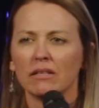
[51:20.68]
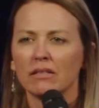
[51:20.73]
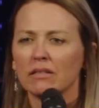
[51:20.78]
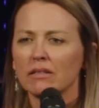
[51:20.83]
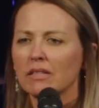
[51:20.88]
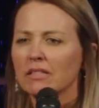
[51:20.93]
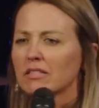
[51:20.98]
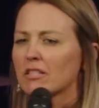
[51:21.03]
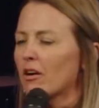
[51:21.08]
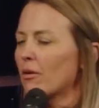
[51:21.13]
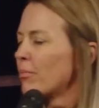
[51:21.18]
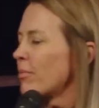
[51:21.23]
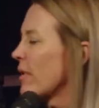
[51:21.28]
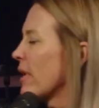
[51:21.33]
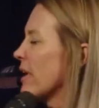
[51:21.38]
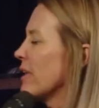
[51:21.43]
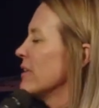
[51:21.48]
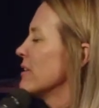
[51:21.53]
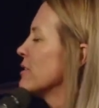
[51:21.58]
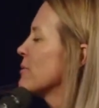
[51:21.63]
Let's all
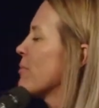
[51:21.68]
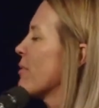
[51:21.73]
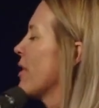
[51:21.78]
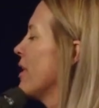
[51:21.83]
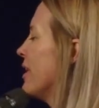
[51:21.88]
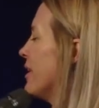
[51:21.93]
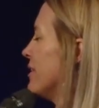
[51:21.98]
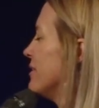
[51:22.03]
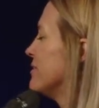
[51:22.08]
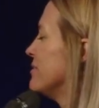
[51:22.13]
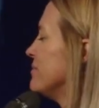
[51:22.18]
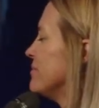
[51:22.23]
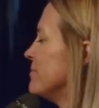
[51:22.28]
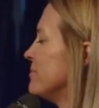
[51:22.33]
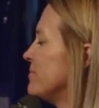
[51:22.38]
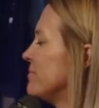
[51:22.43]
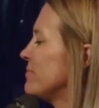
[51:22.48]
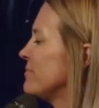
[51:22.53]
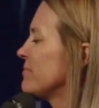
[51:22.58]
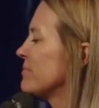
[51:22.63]
pray this prayer.
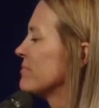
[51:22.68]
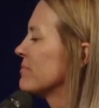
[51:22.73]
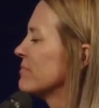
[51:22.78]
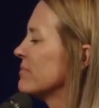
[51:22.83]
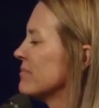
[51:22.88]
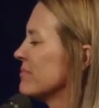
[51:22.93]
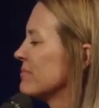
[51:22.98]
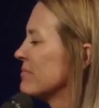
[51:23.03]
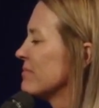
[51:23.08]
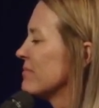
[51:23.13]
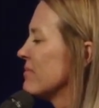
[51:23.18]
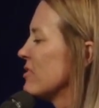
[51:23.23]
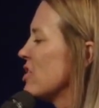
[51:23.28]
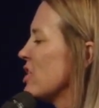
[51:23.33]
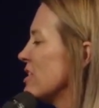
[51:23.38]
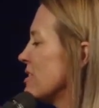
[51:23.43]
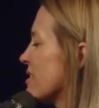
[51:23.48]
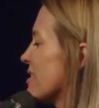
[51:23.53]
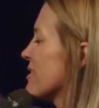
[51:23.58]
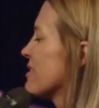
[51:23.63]

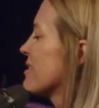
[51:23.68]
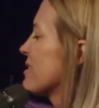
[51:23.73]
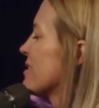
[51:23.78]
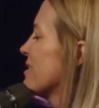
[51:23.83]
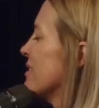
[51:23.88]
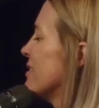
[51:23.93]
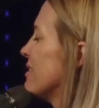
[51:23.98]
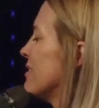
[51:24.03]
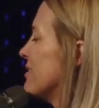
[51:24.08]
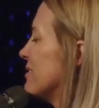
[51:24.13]
Jesus,